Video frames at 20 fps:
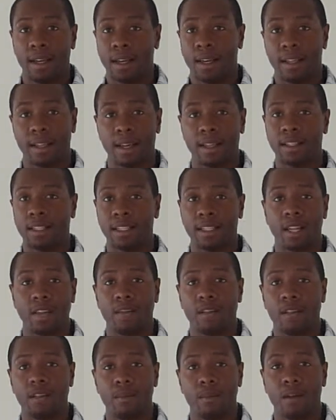and they just
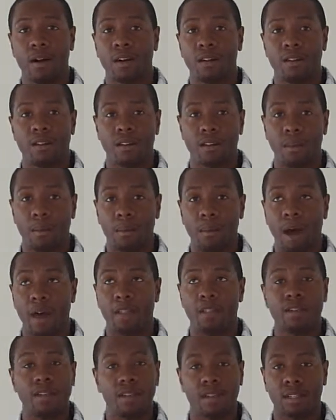never even bother
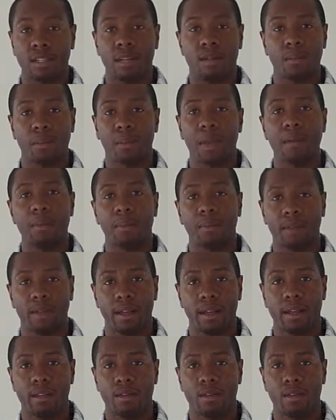to set up a payment plan.